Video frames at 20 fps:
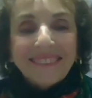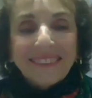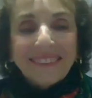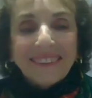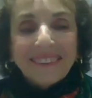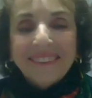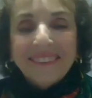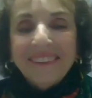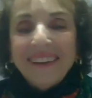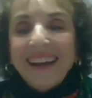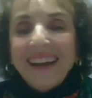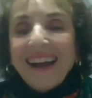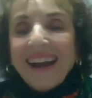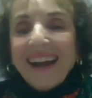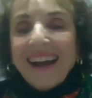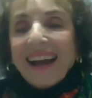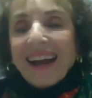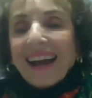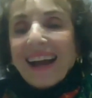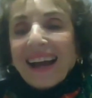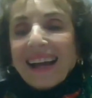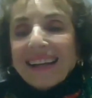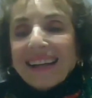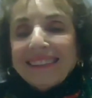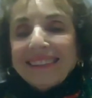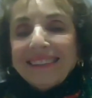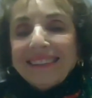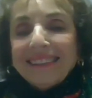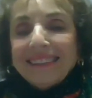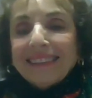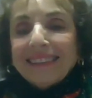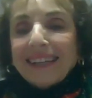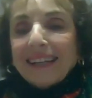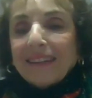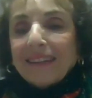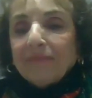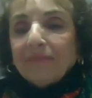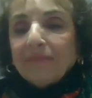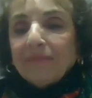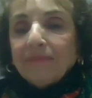you know. And
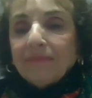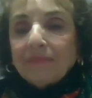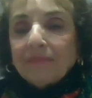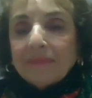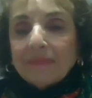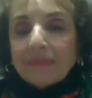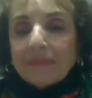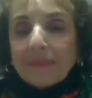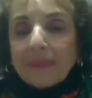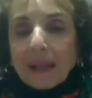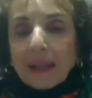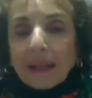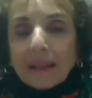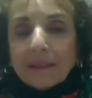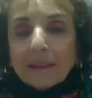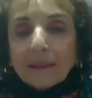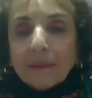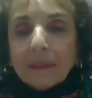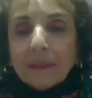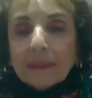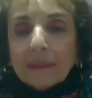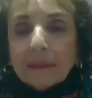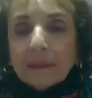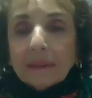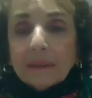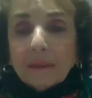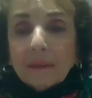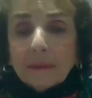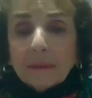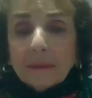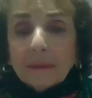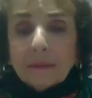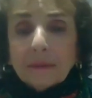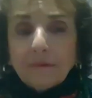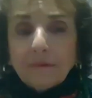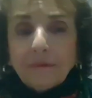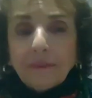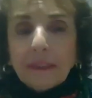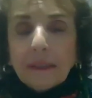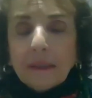um, so there's a certain
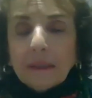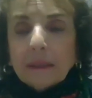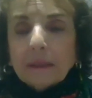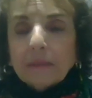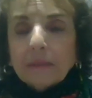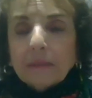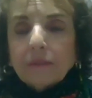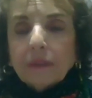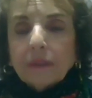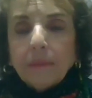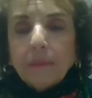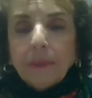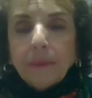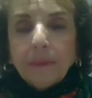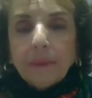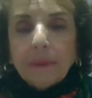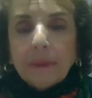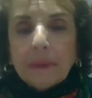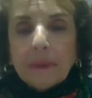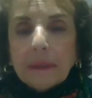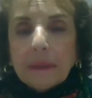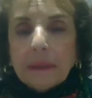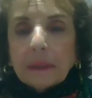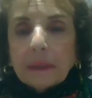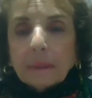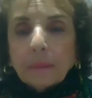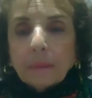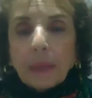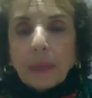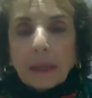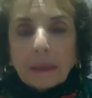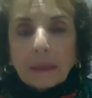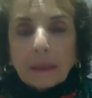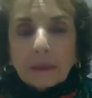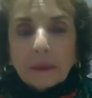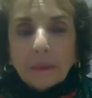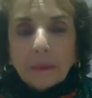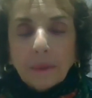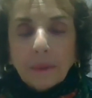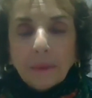feeling of community and,
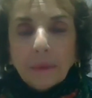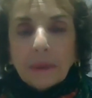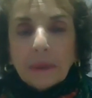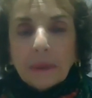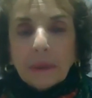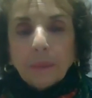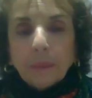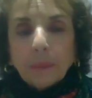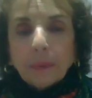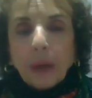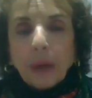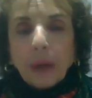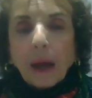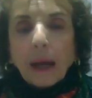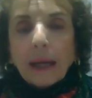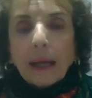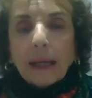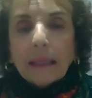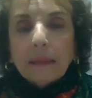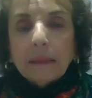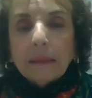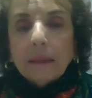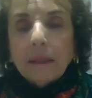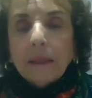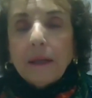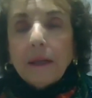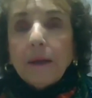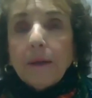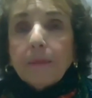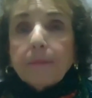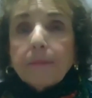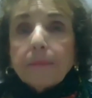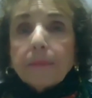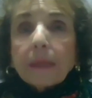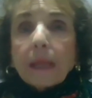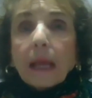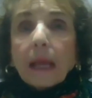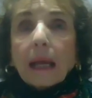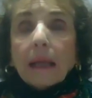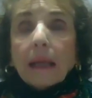and community pride.
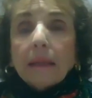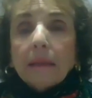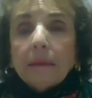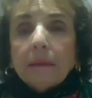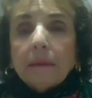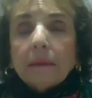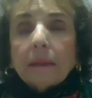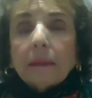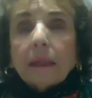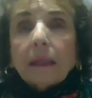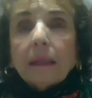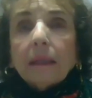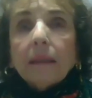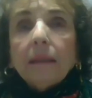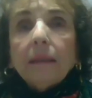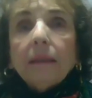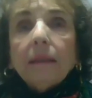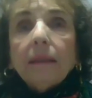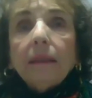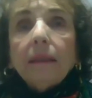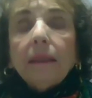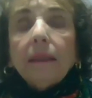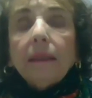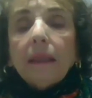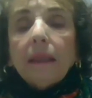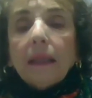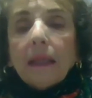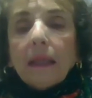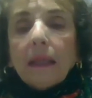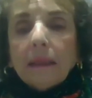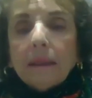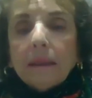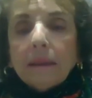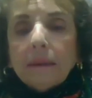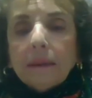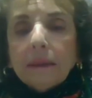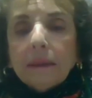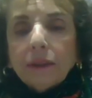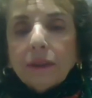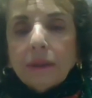And uh, in
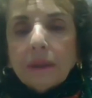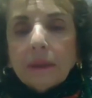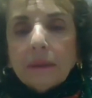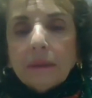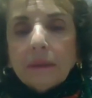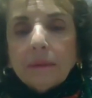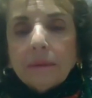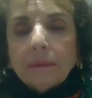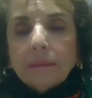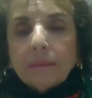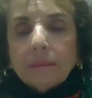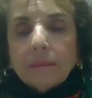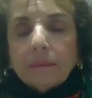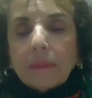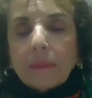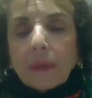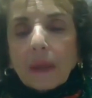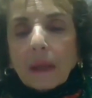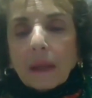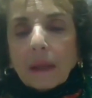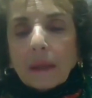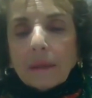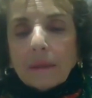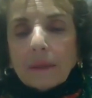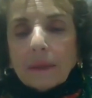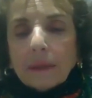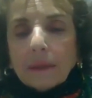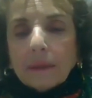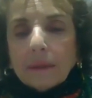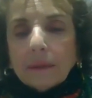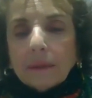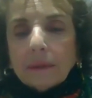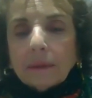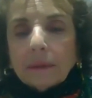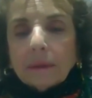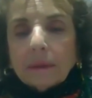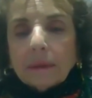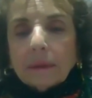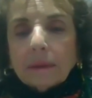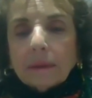addition,
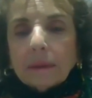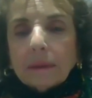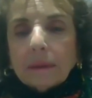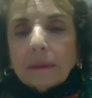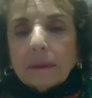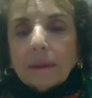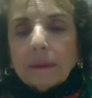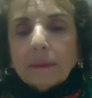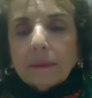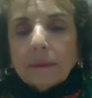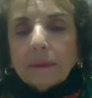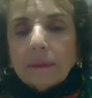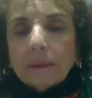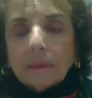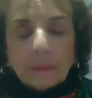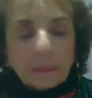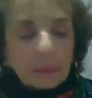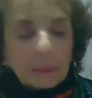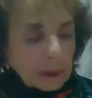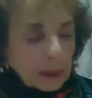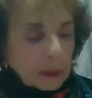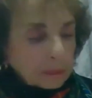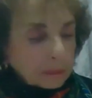there's there's what